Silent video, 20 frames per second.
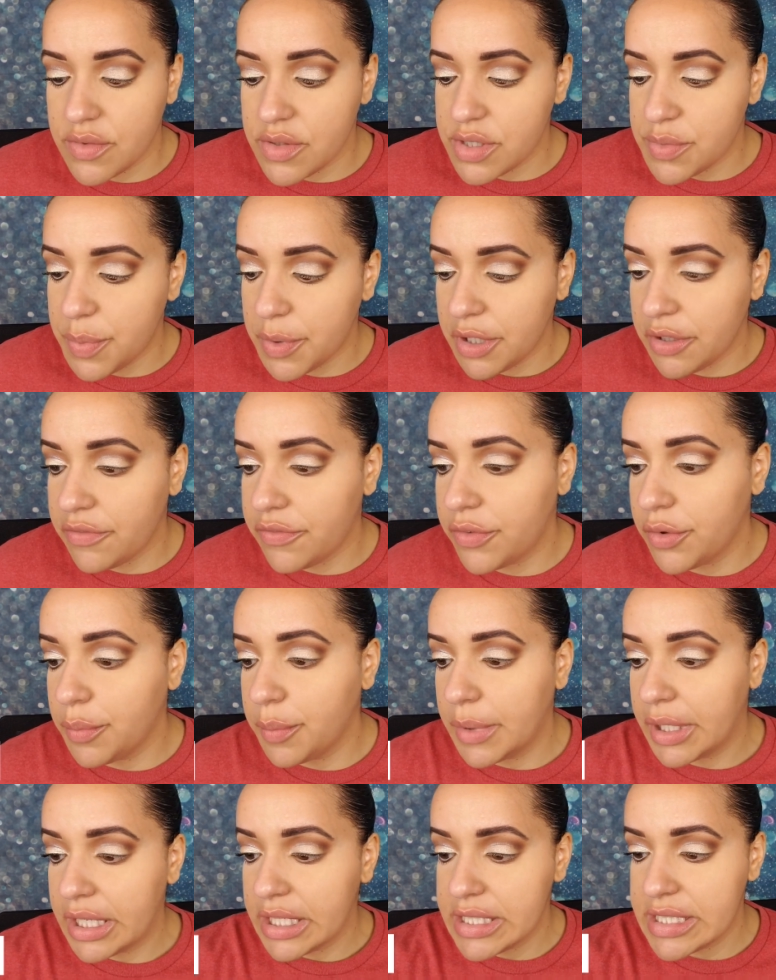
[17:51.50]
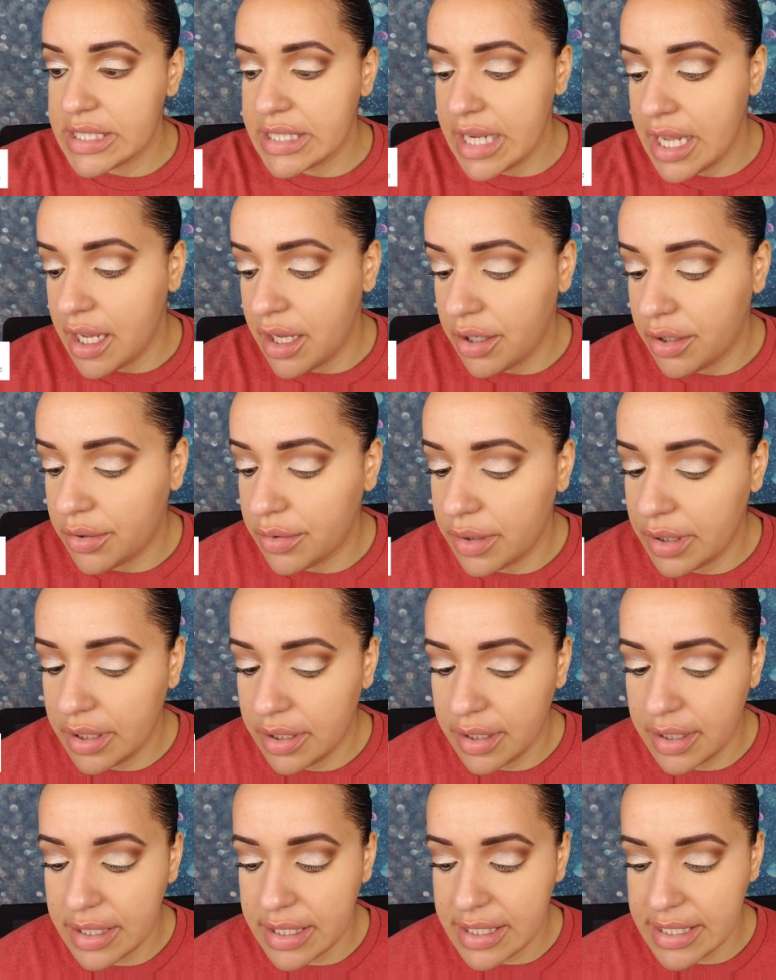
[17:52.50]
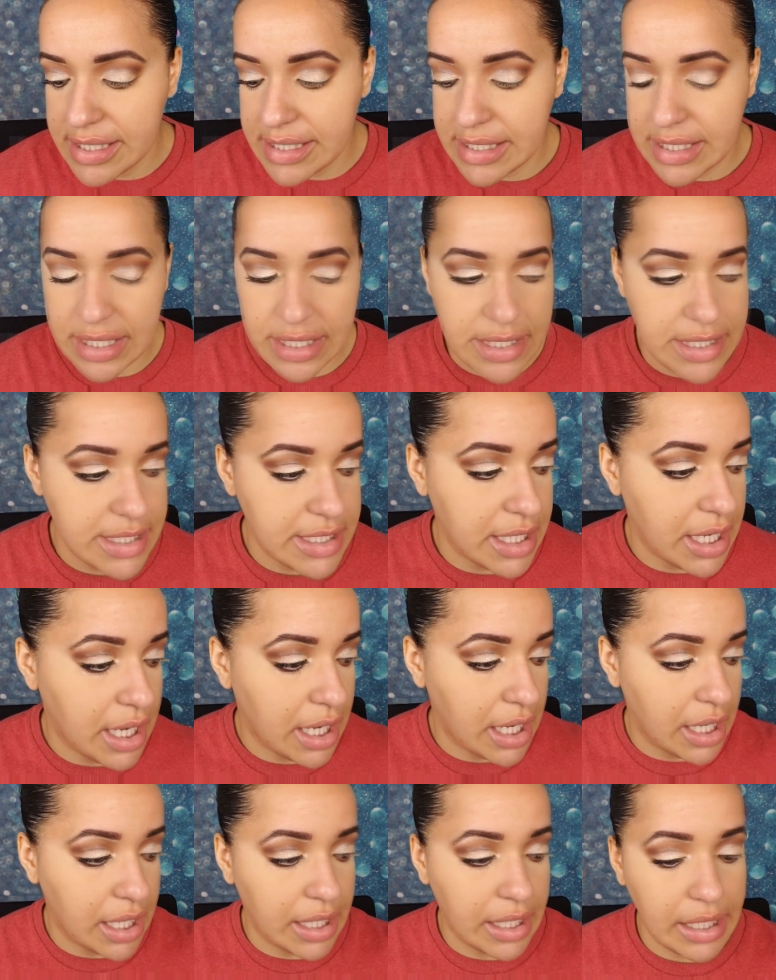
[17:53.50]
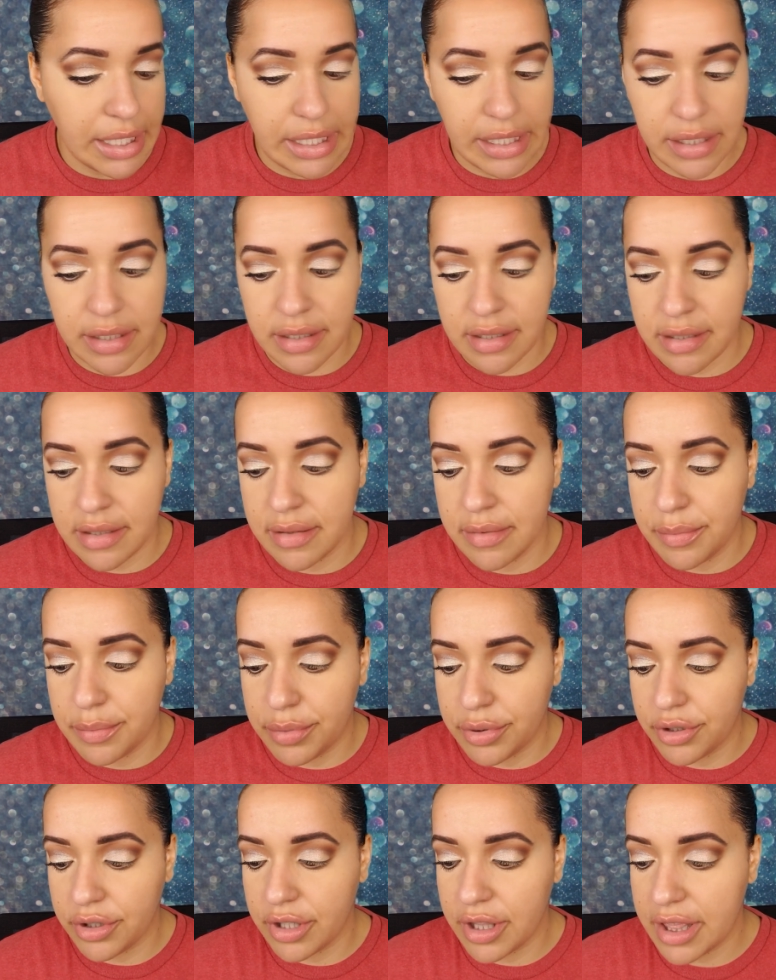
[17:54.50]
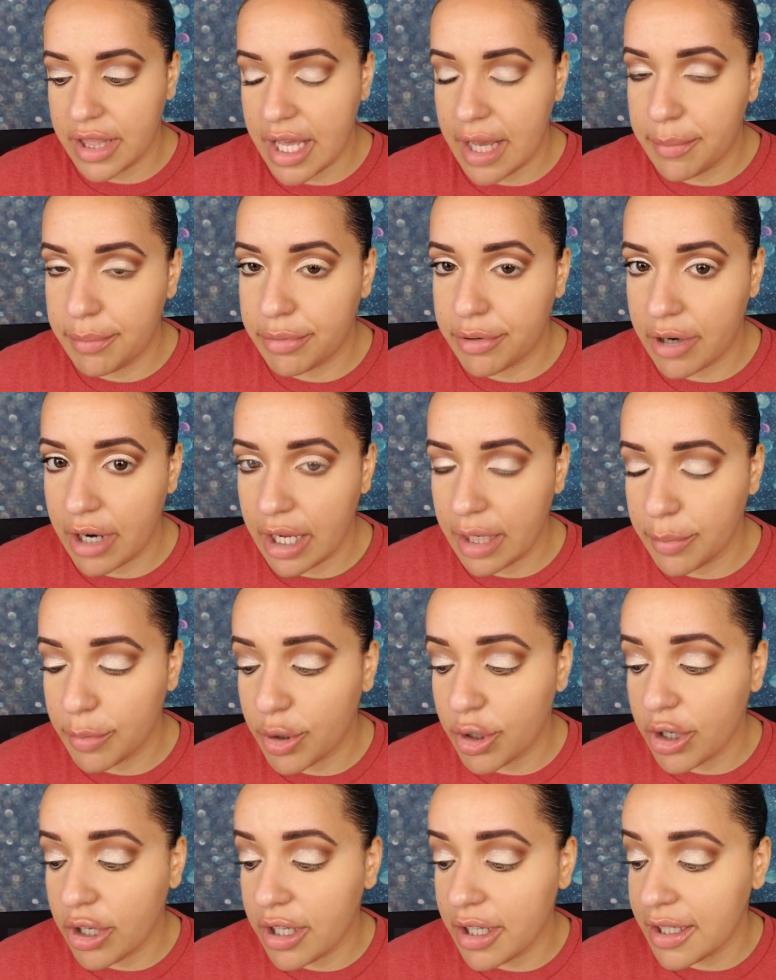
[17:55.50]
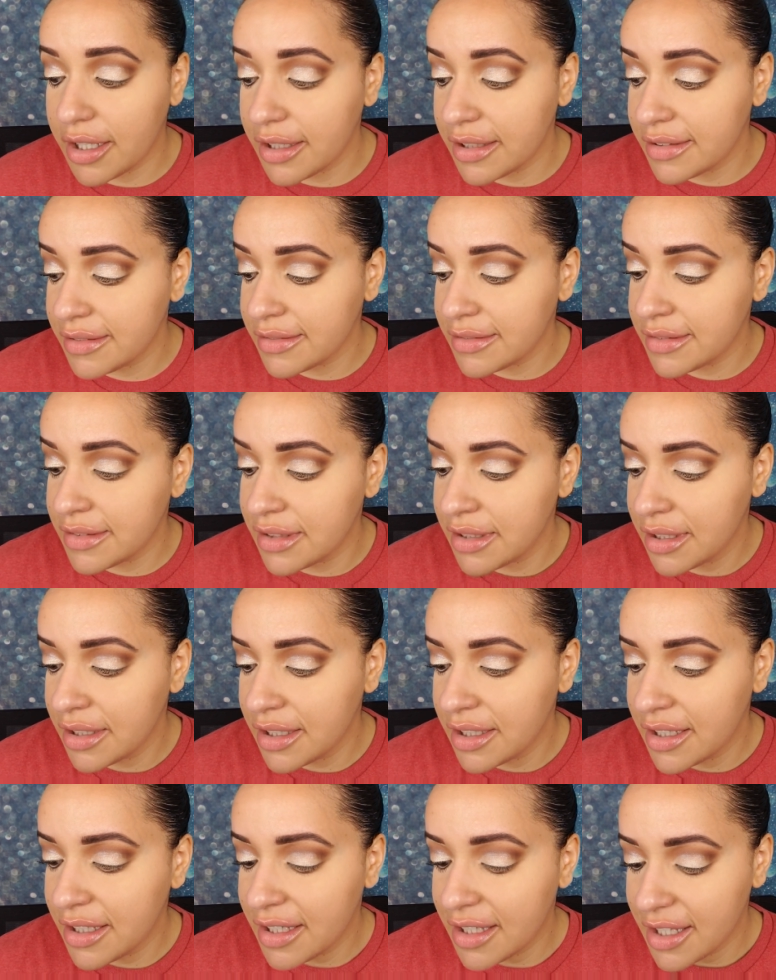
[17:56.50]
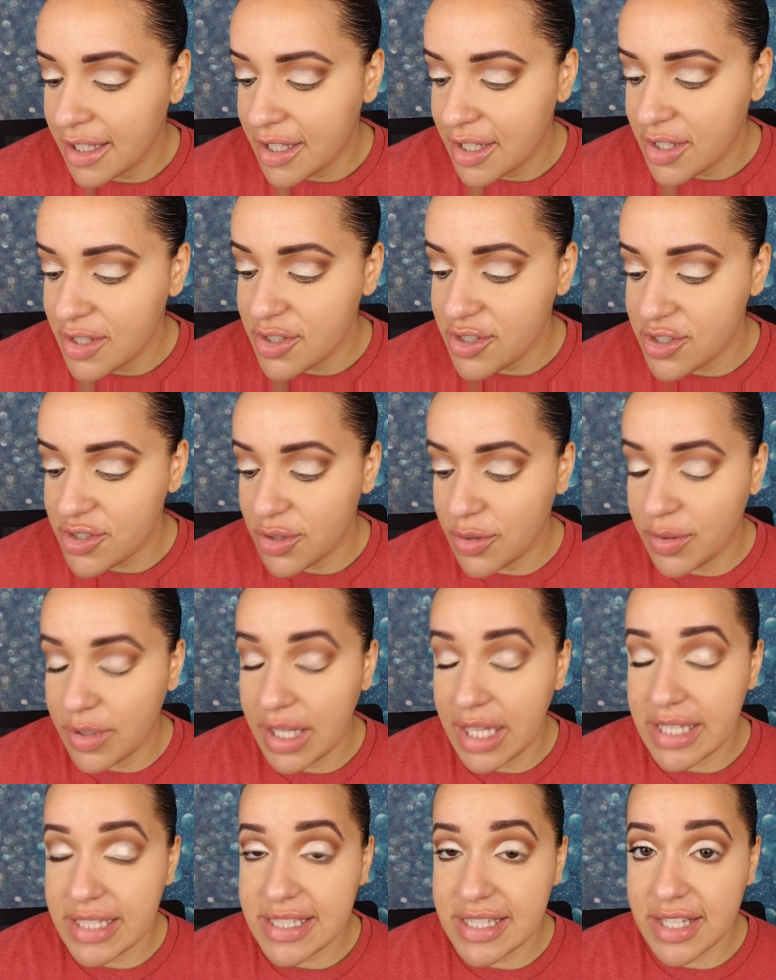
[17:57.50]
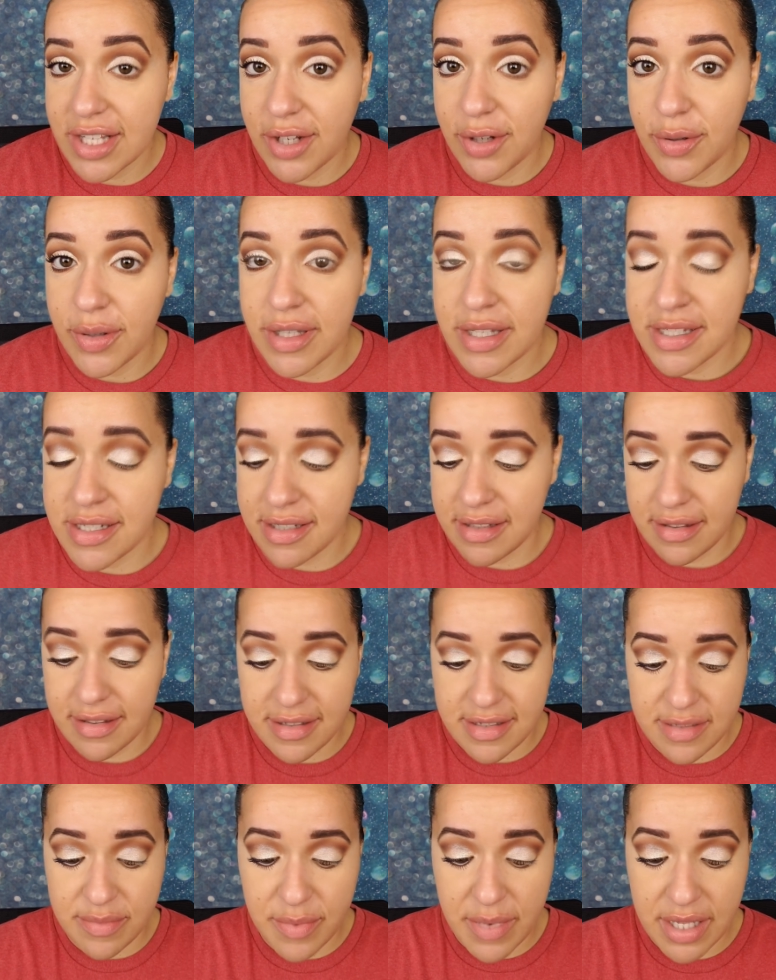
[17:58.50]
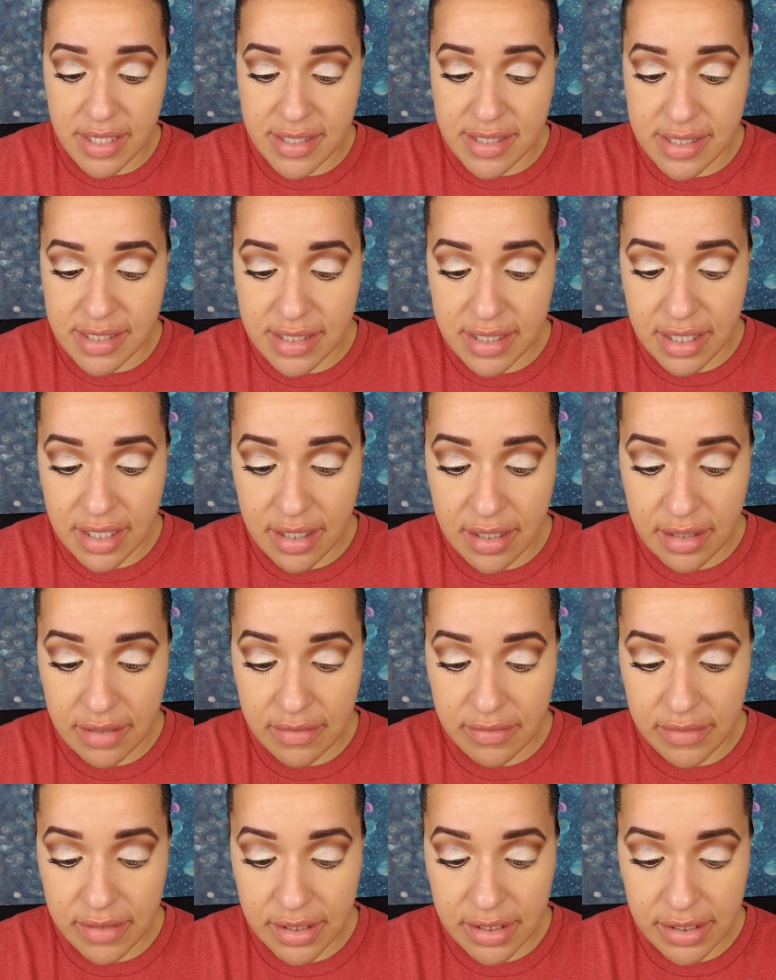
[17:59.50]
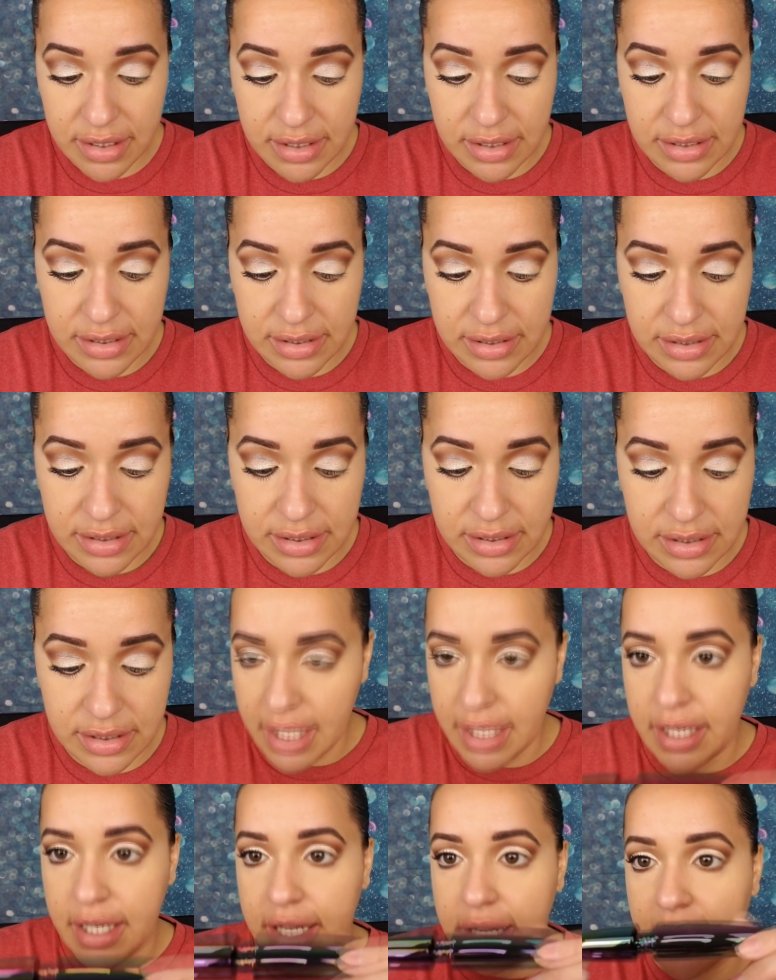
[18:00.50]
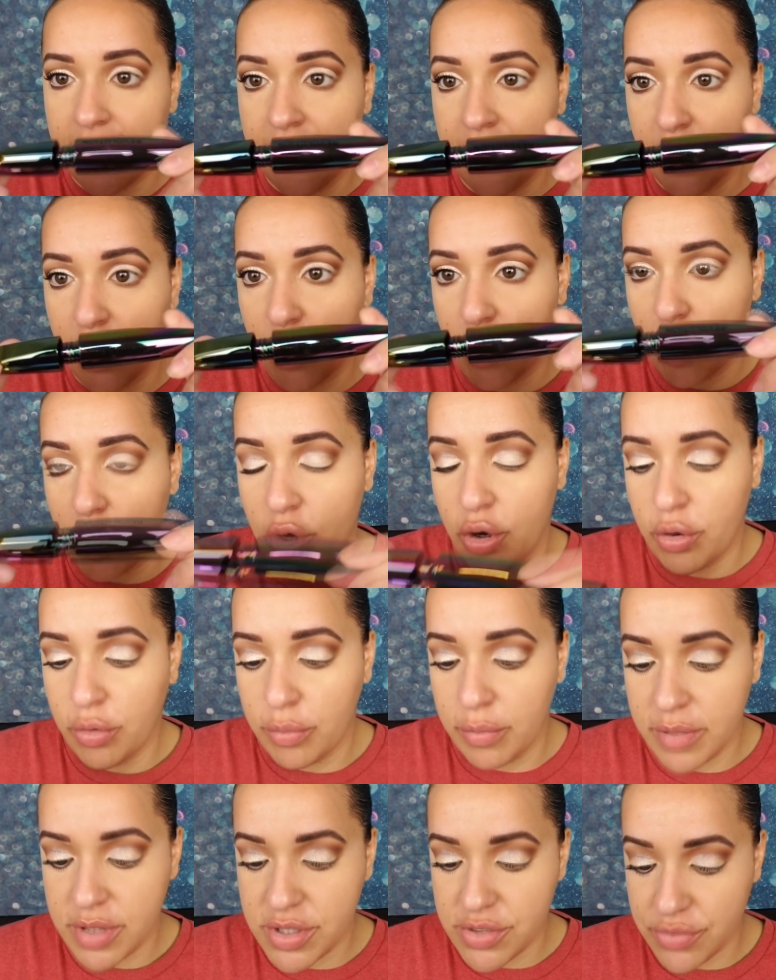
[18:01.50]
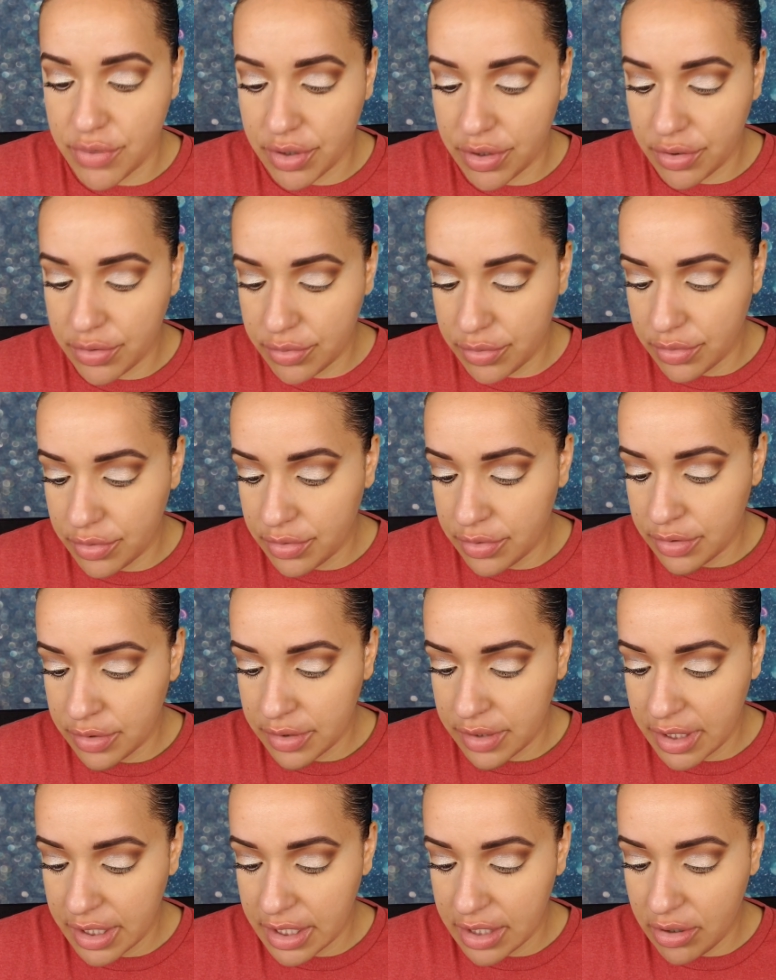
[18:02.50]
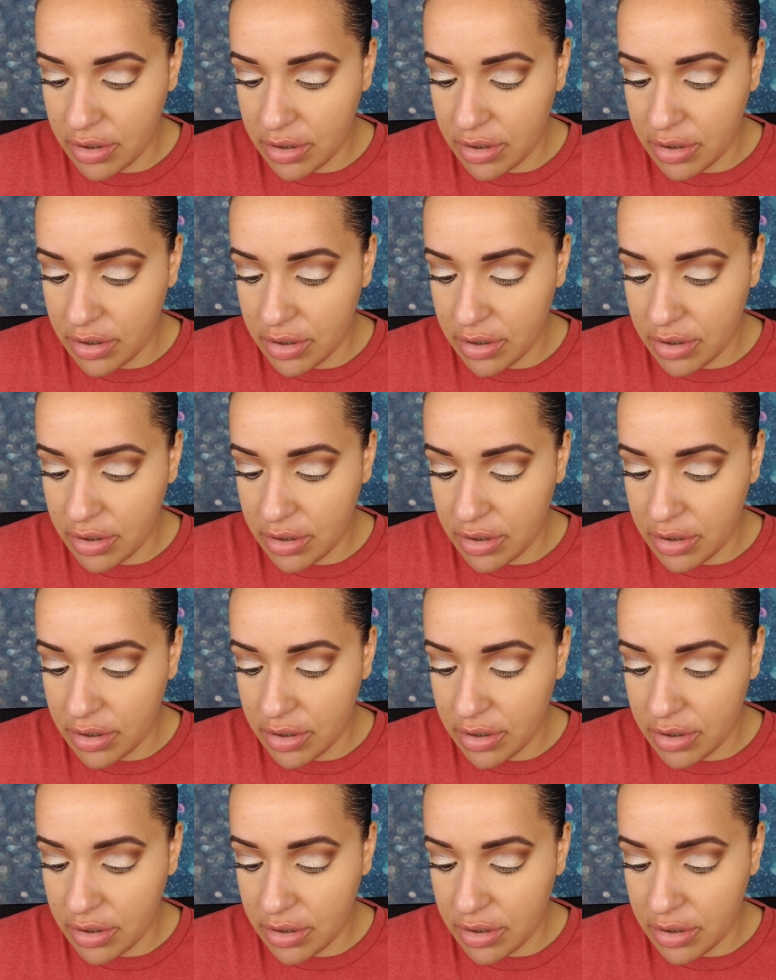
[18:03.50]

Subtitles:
it's been a few minutes now since I put that primer on. So let's go into this mascara. And again, the chrome, it's really cool that it